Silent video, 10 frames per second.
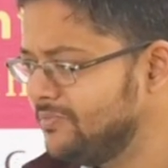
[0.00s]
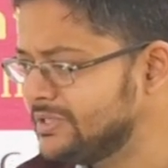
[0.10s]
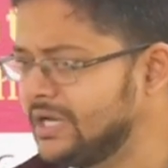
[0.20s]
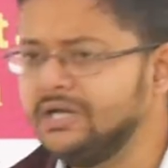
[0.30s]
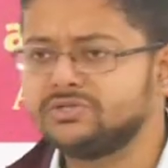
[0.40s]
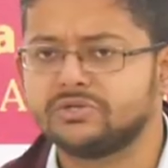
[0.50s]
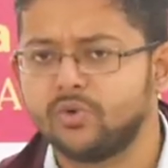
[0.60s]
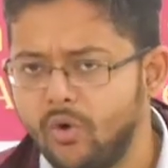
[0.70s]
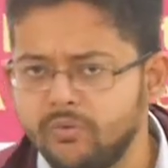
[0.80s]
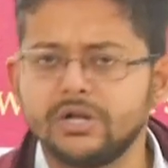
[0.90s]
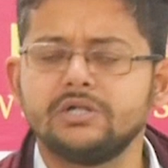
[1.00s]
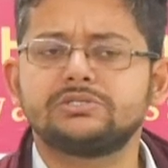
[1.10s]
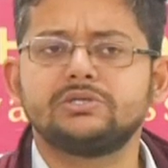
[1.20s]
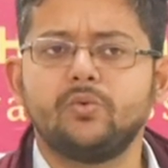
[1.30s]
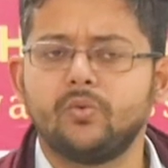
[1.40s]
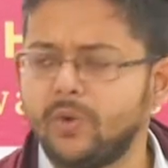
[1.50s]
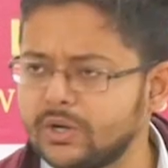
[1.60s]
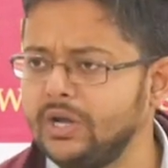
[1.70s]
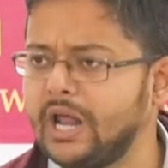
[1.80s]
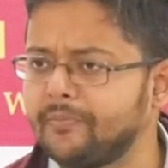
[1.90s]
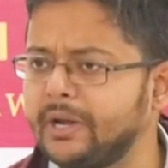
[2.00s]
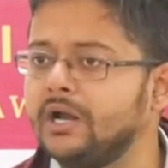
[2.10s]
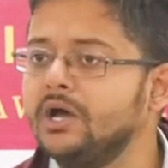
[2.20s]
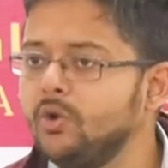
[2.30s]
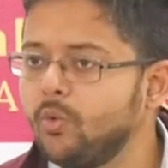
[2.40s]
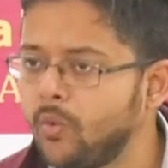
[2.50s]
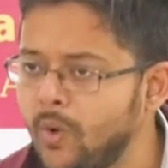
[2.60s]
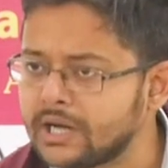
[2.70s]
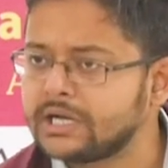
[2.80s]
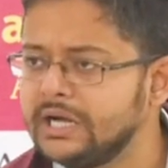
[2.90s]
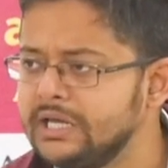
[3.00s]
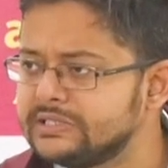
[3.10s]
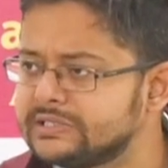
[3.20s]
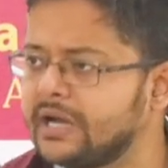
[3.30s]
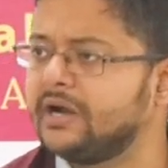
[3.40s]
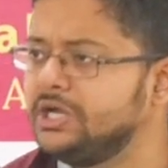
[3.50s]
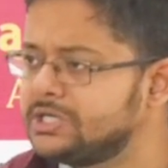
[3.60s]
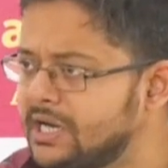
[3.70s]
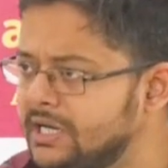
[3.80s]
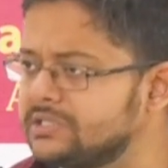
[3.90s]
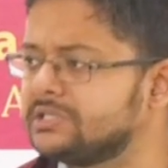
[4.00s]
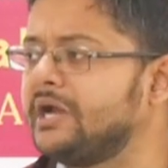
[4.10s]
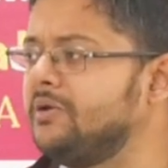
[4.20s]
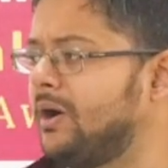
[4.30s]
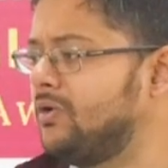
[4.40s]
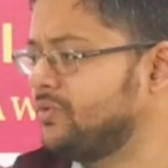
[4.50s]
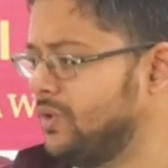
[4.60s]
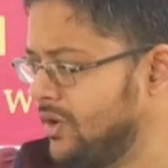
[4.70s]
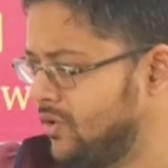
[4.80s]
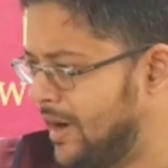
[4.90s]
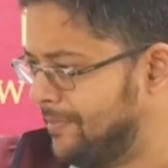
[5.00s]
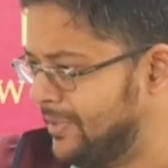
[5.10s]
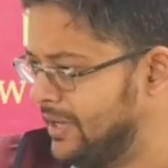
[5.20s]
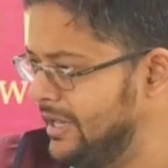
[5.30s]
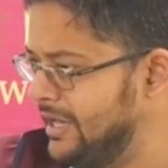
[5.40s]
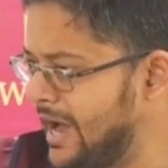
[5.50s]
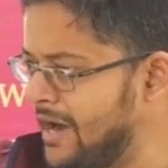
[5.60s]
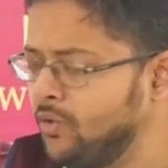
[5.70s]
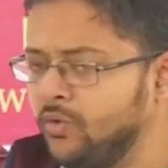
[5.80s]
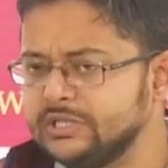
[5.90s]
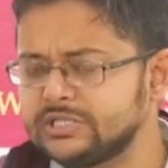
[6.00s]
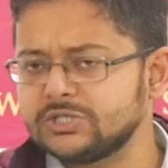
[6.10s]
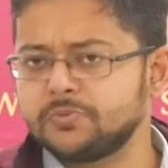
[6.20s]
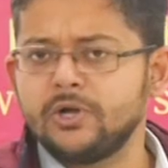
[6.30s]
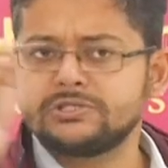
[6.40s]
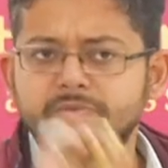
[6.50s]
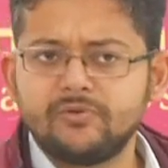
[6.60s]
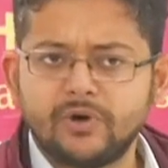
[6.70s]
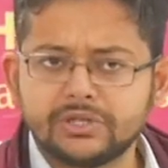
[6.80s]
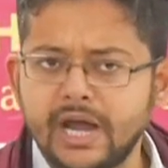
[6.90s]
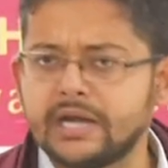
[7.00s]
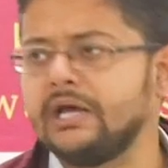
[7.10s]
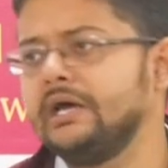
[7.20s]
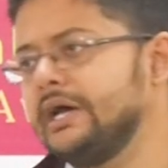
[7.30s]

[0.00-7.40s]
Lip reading: Basically, so overall, what will happen? Watery secretion inside mouth will go up. And who is responsible for that?